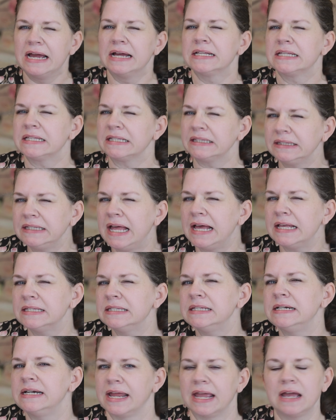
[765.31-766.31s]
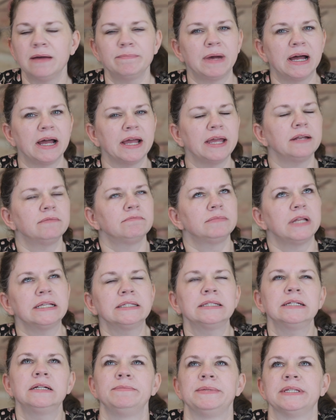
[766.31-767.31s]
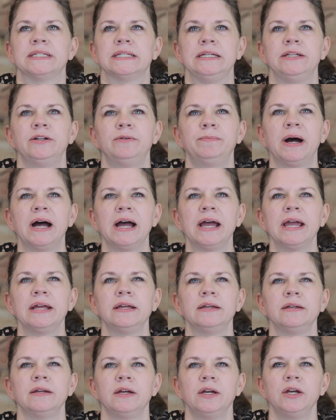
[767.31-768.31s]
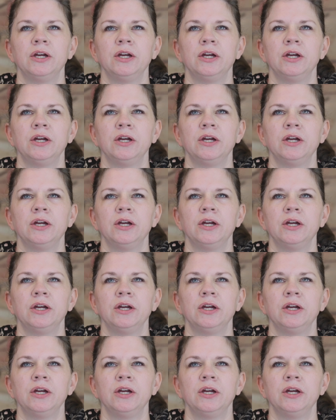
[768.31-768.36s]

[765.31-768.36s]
it's less than an ant bite, less than a mosquito bite.